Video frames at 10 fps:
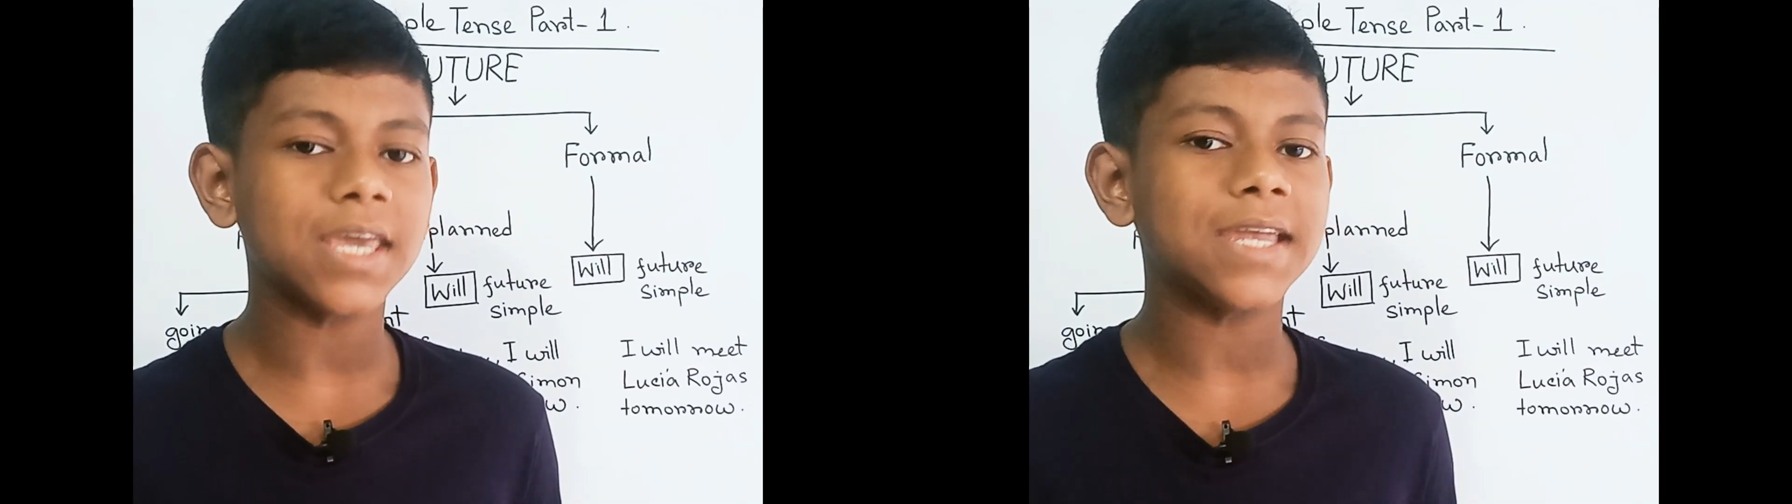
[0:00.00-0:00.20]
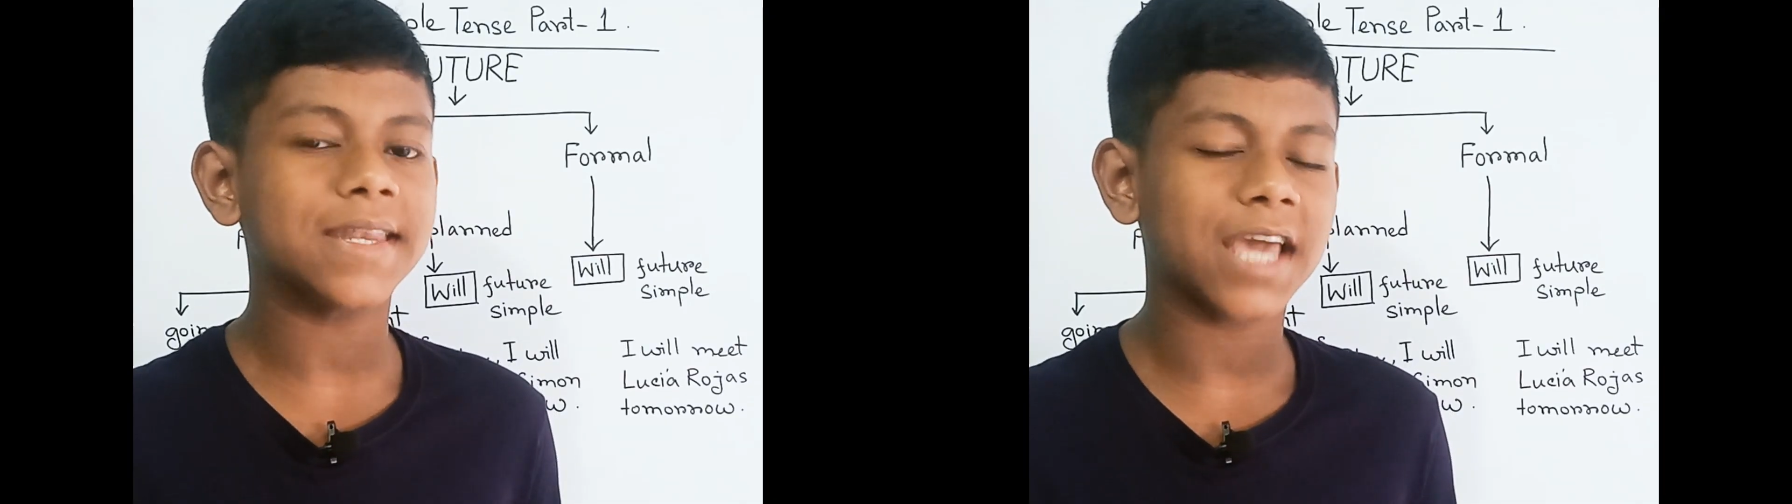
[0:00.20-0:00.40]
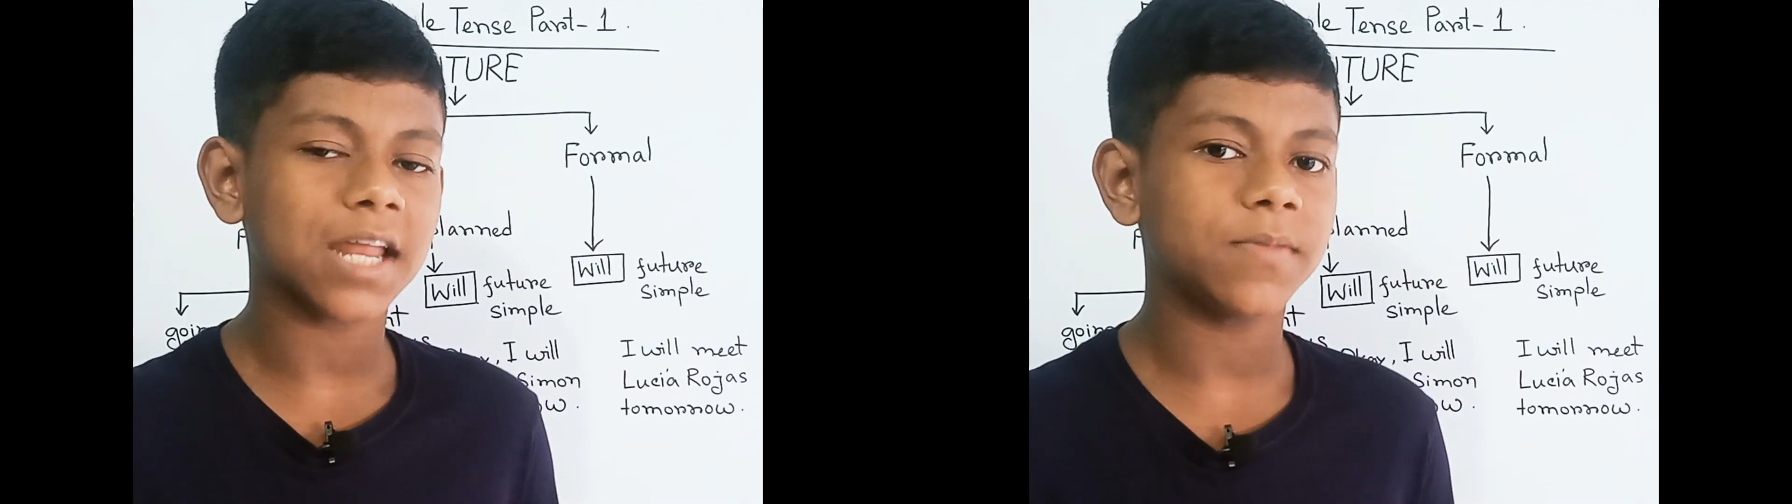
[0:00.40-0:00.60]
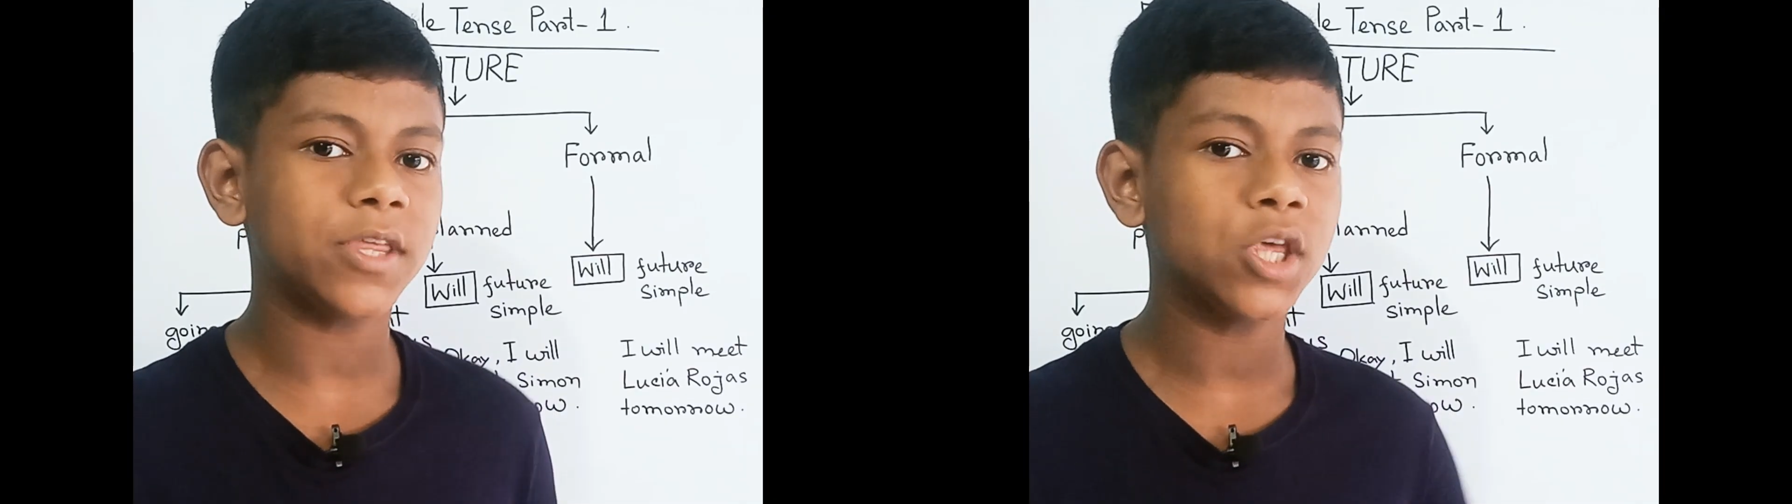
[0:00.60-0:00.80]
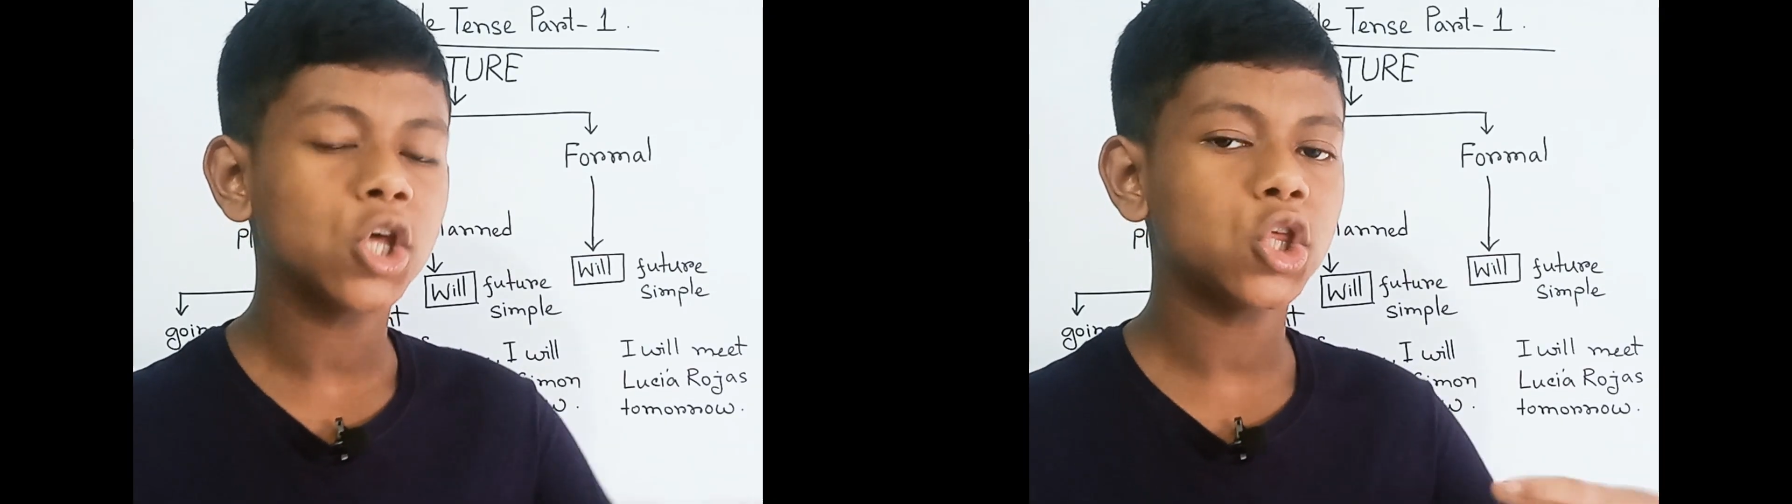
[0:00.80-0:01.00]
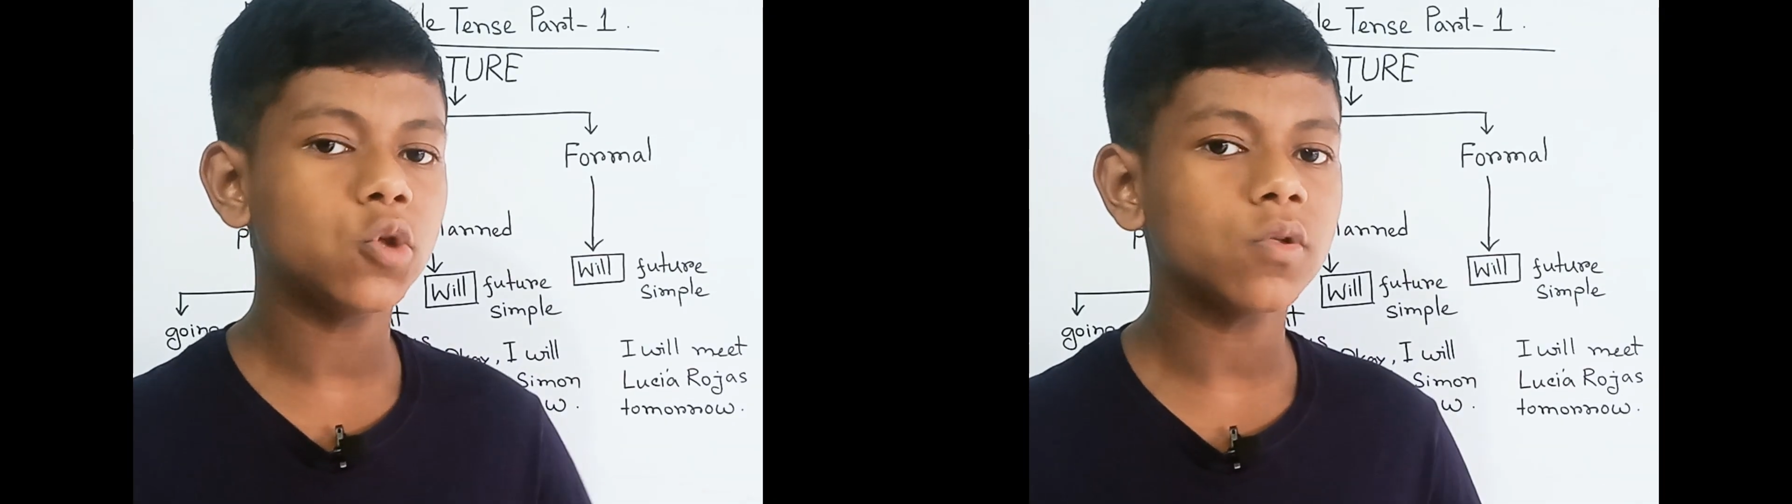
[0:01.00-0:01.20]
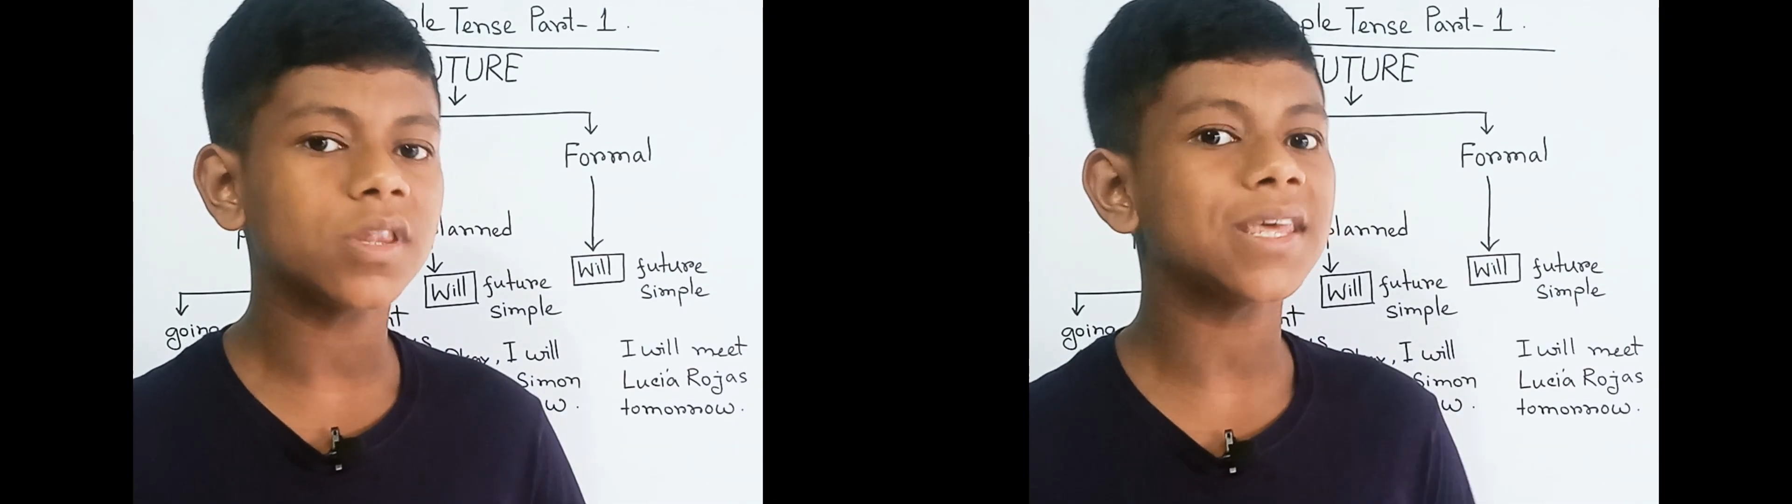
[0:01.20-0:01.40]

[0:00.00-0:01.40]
it can be used